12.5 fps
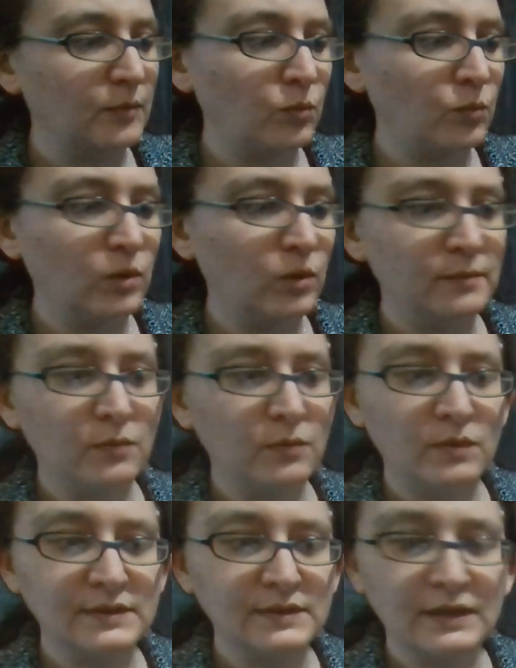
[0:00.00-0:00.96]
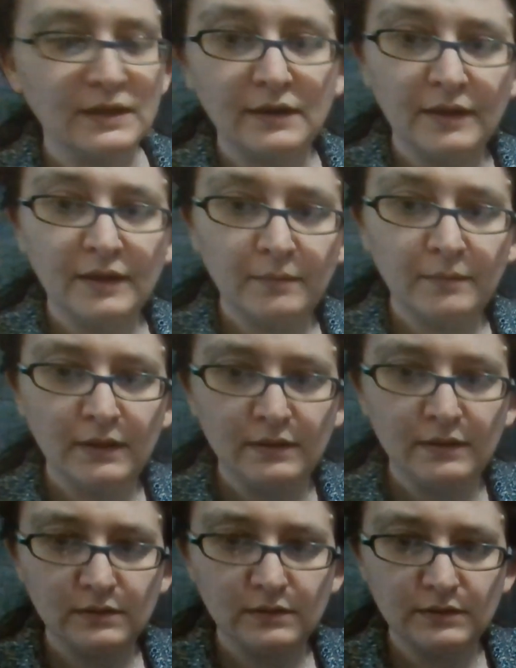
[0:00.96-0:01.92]
one more time
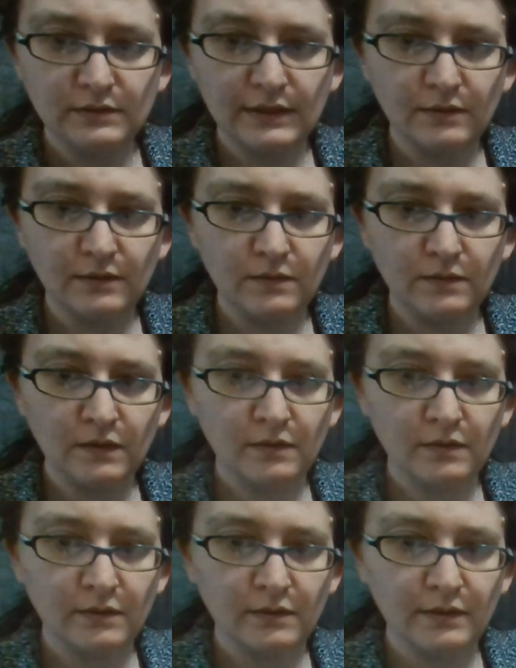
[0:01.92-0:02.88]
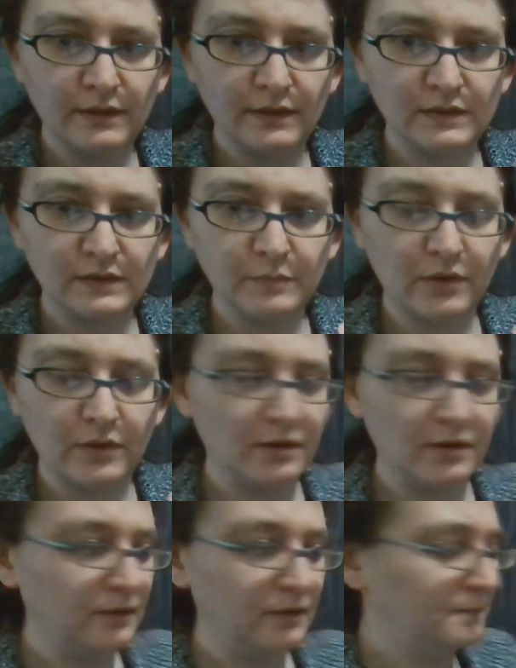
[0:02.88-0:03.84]
down on this bar.